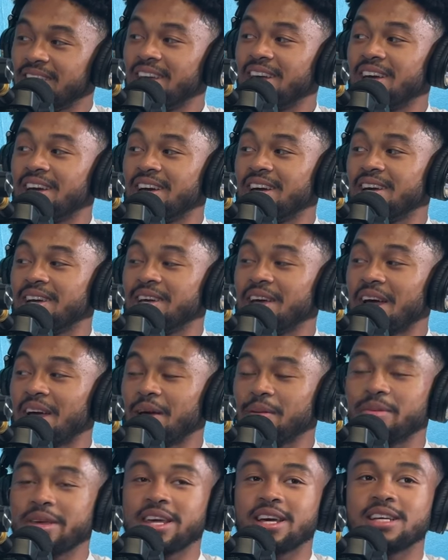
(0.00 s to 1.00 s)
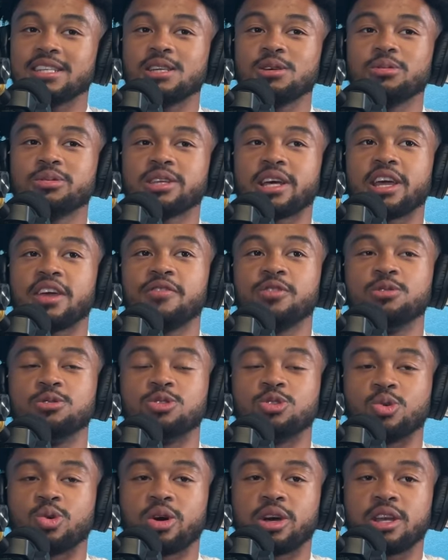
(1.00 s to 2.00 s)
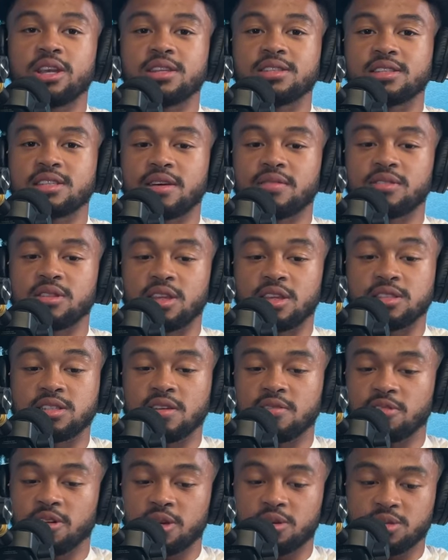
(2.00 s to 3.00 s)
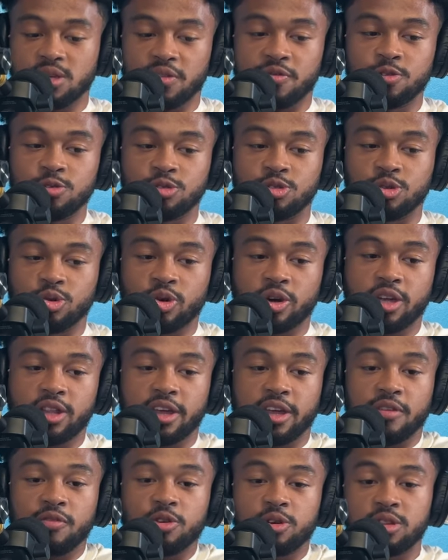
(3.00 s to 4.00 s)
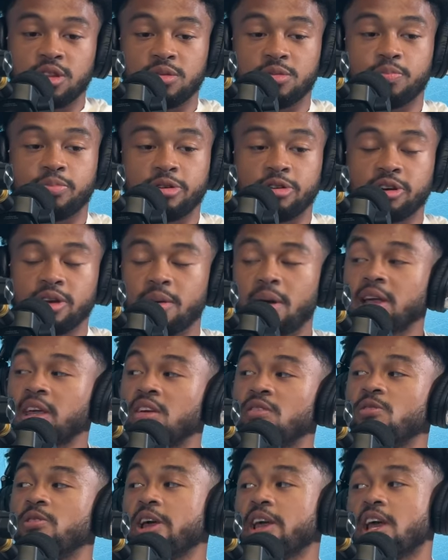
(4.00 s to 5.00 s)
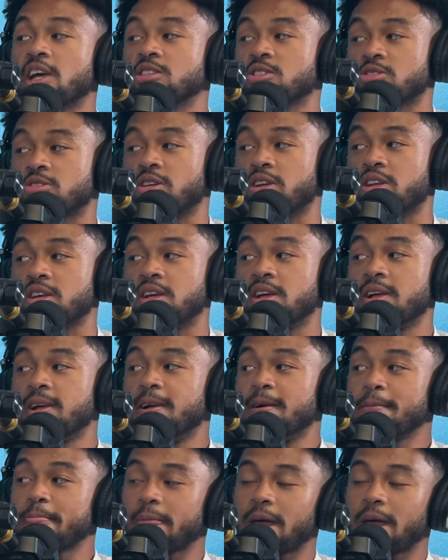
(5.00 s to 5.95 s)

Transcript: Yeah. Because he was like, if you join in seventh in seventh grade, he was like, if you join, like, if you're in the program, I'll give you like extra, extra credit. credit.